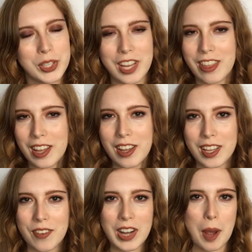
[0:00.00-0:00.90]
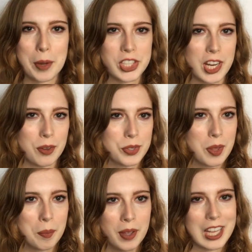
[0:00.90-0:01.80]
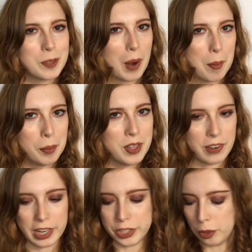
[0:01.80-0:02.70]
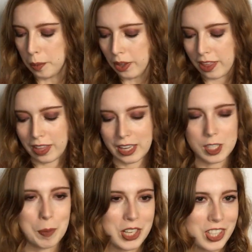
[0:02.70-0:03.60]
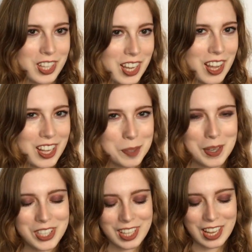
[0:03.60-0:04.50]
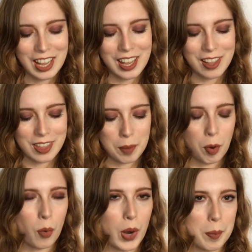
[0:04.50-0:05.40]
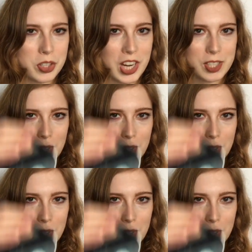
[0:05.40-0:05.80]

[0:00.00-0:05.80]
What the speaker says: I think, given how much I use them, is probably very doable. I think especially the more wearable shades,